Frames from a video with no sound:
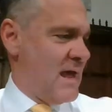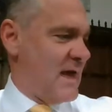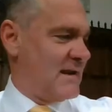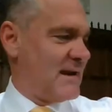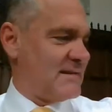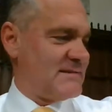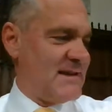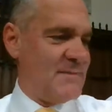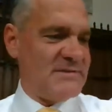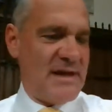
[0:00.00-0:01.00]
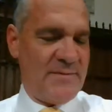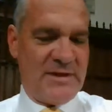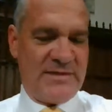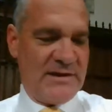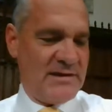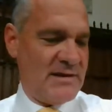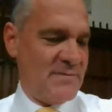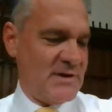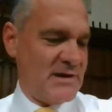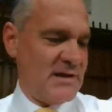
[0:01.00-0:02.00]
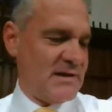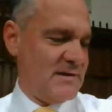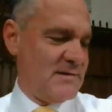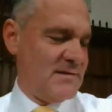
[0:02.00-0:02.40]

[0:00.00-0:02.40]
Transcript: And yet at the same time, I think McCulloch,